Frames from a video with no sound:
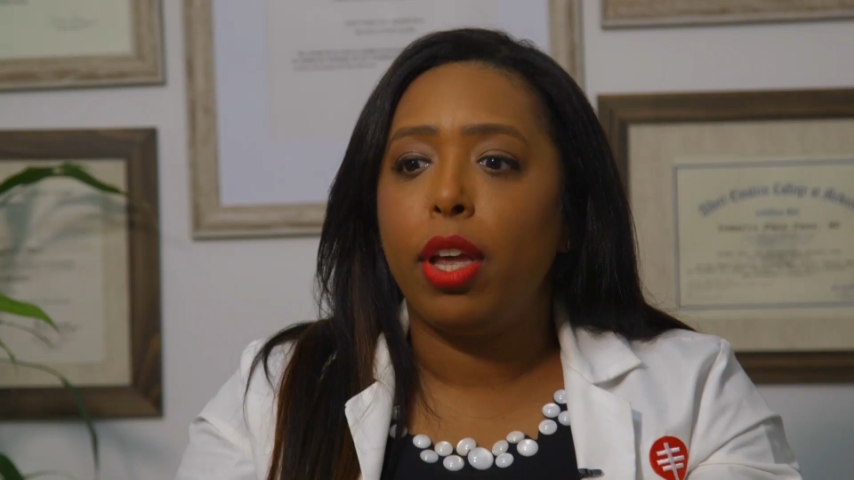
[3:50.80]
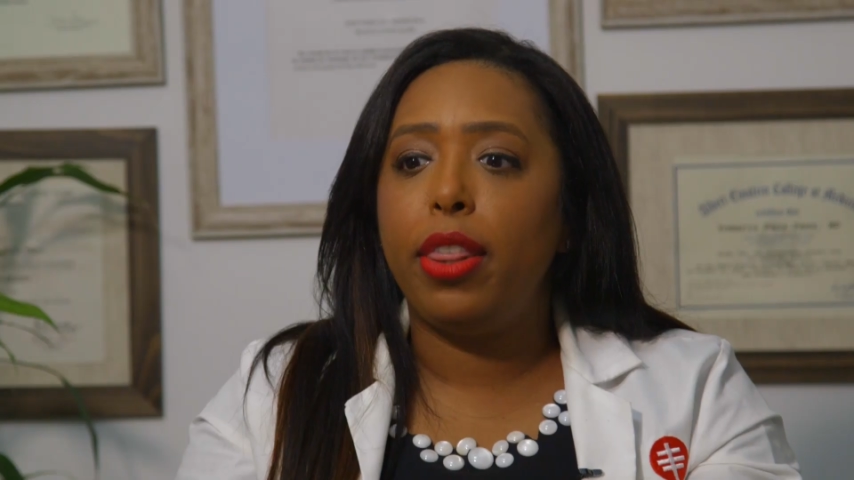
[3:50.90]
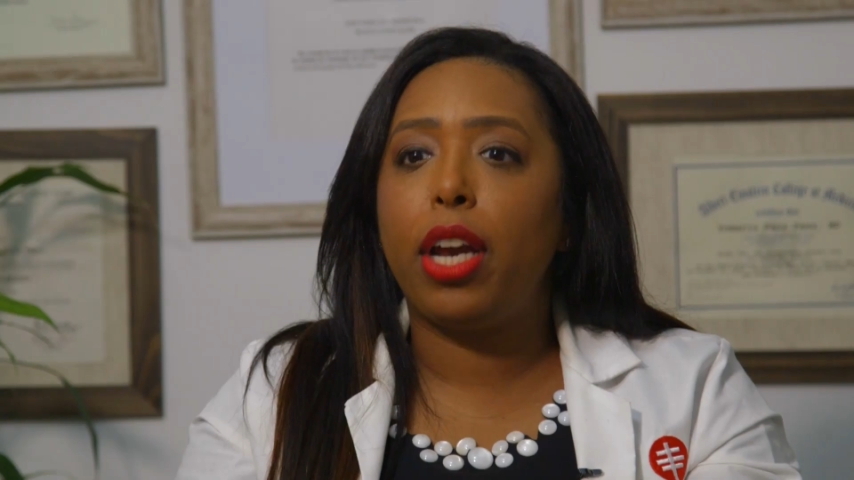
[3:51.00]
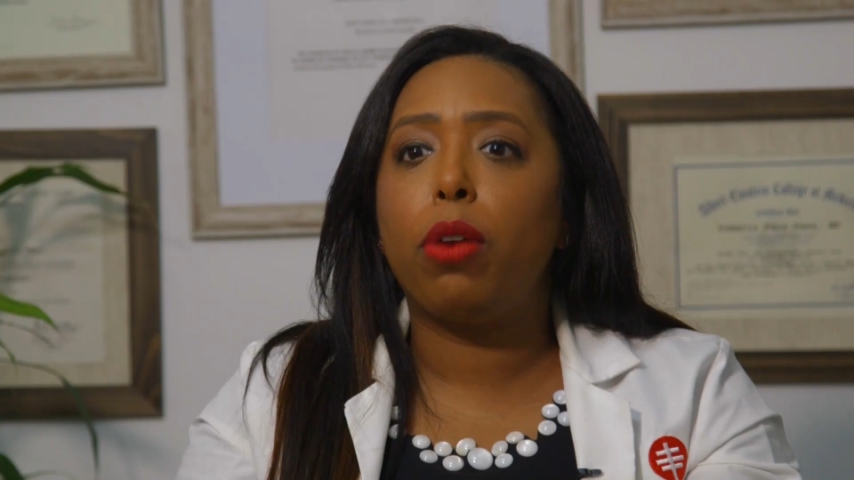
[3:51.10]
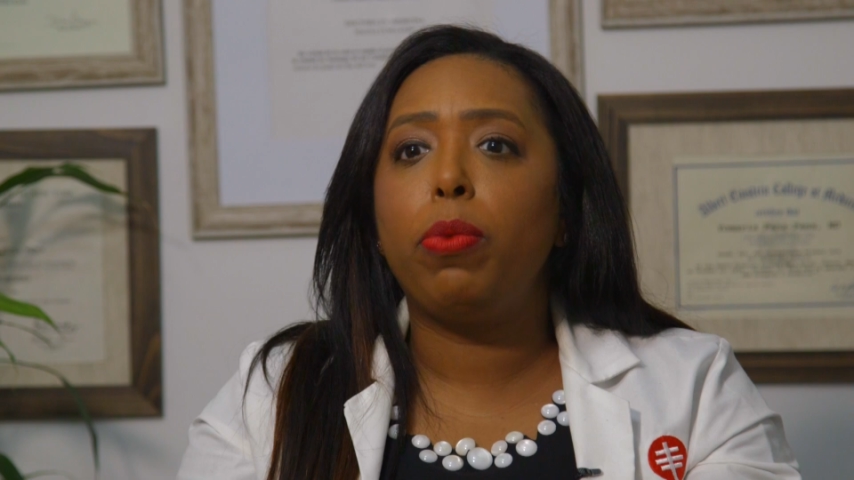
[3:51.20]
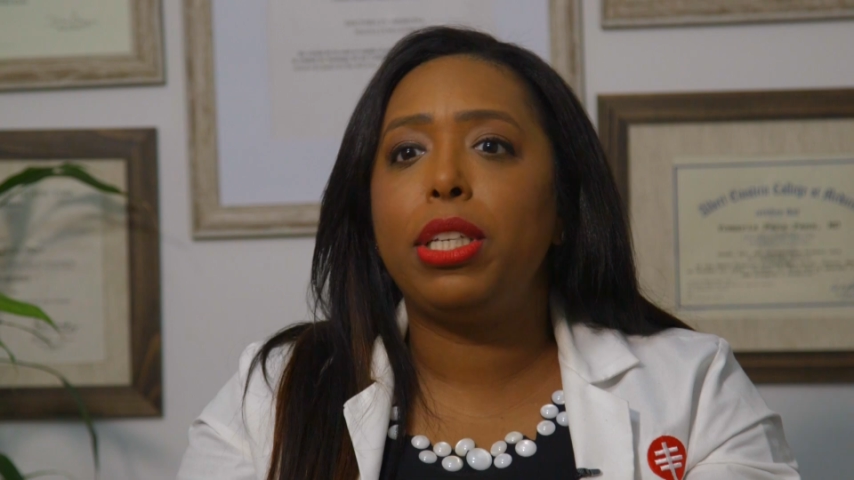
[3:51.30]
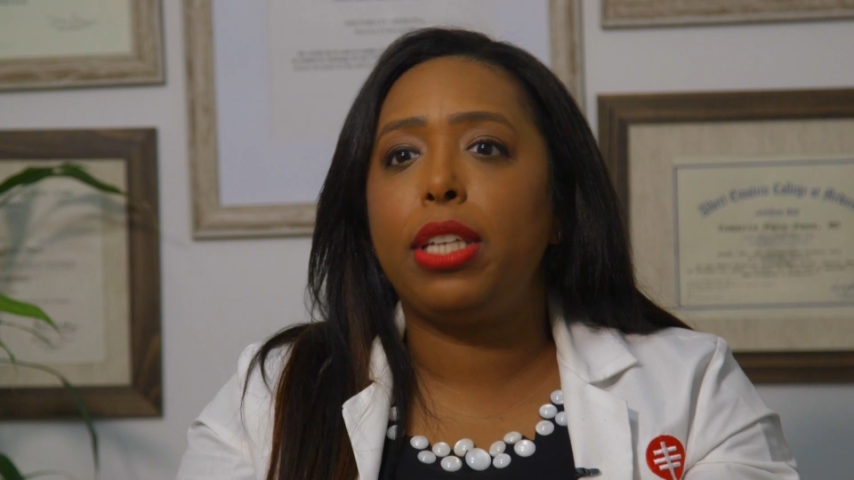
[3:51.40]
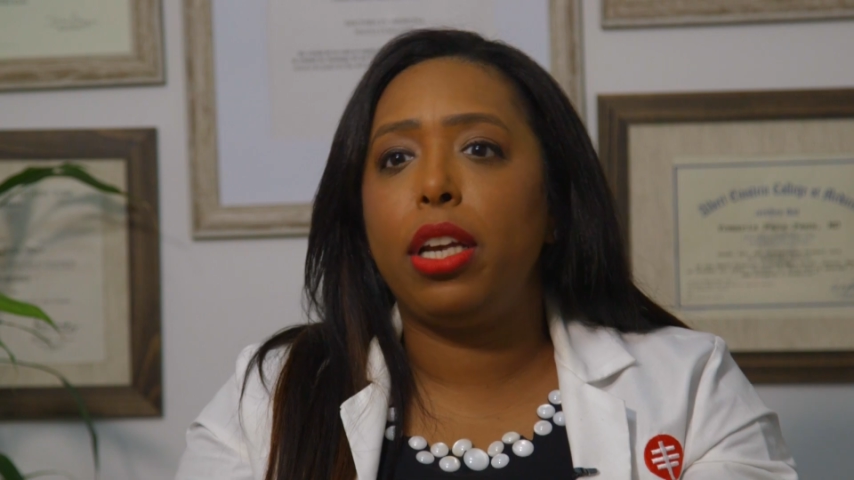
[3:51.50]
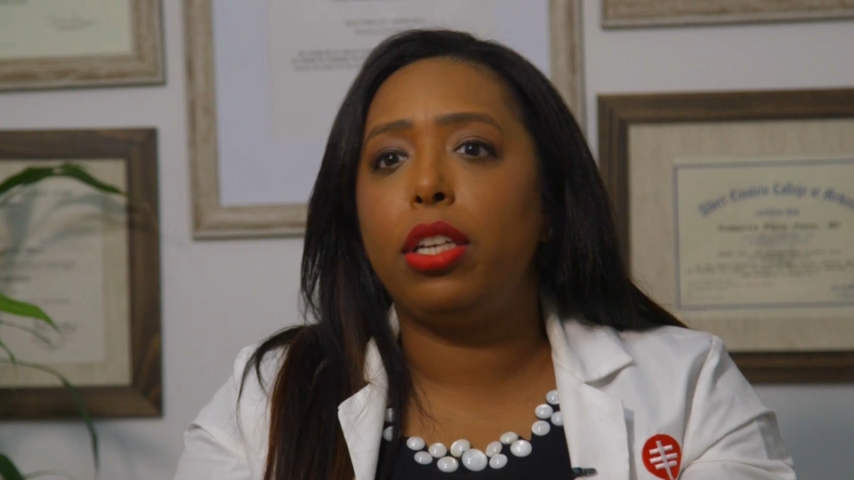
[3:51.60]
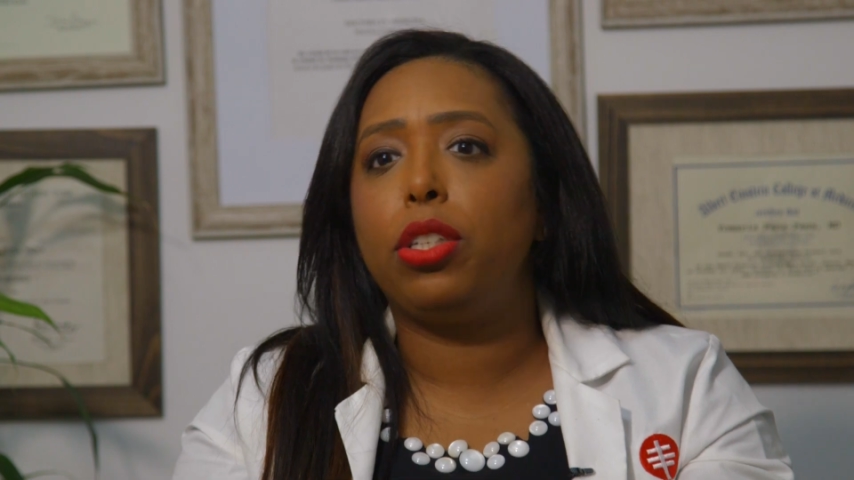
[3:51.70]
There we
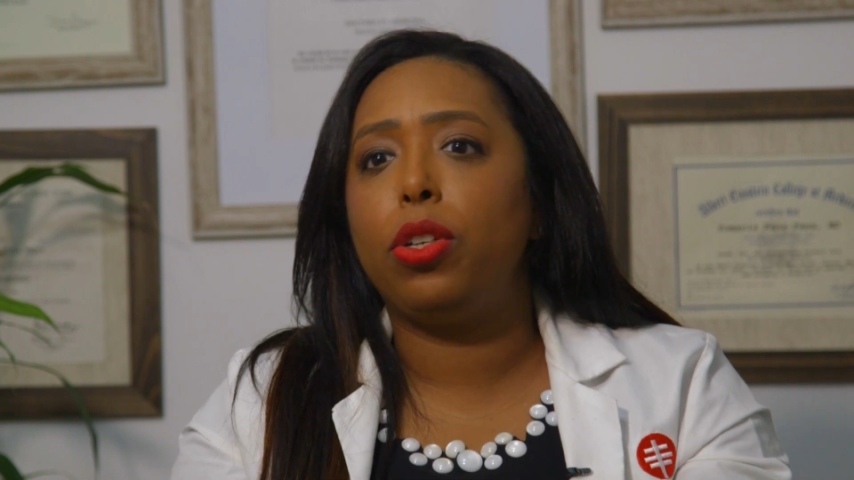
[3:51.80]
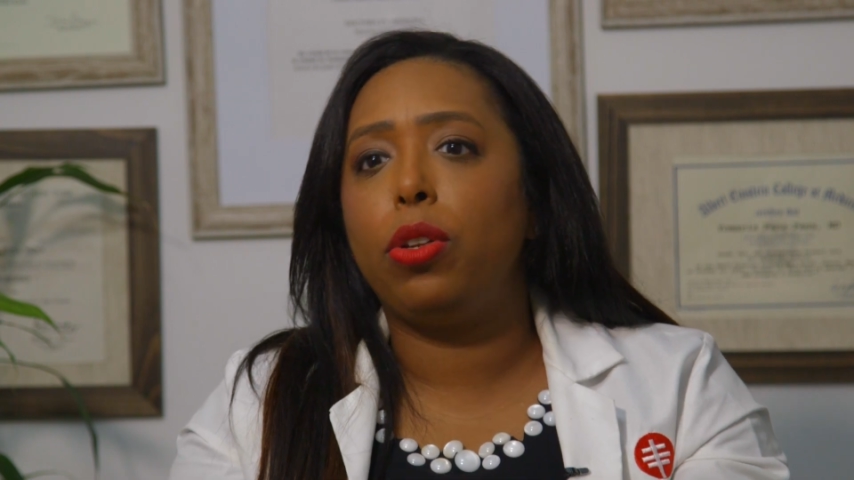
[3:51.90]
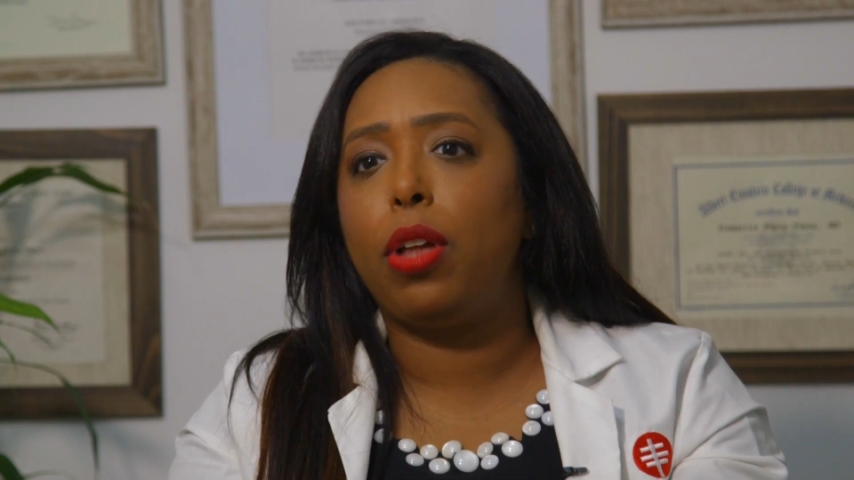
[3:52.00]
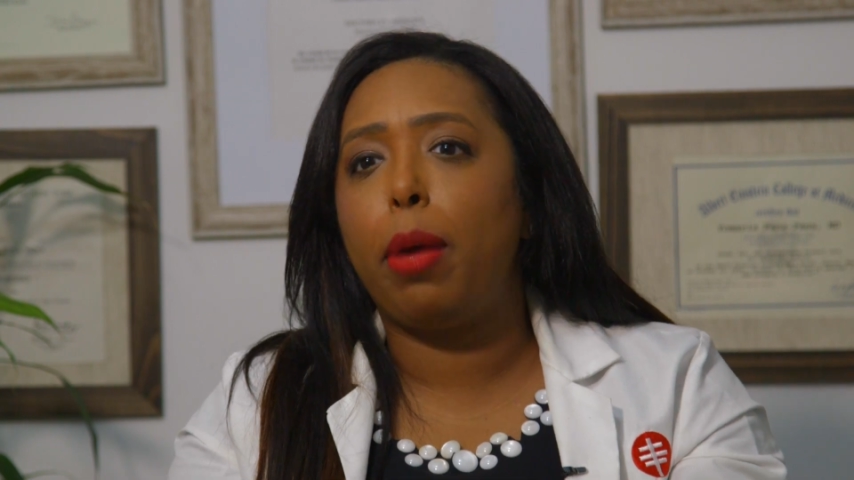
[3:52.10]
stayed until